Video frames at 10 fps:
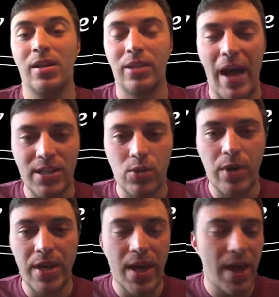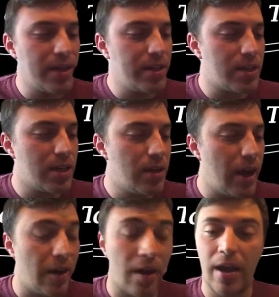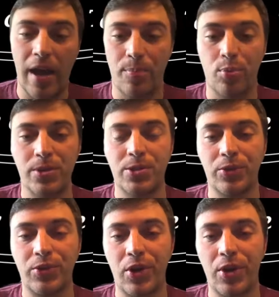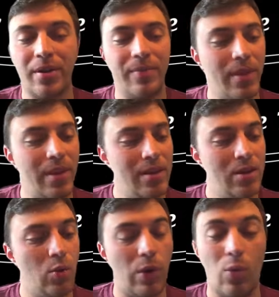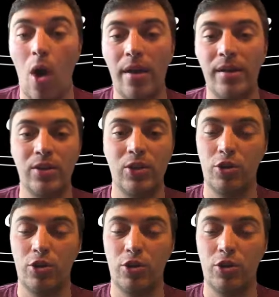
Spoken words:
Last weekend at Bristol Dirt, we won.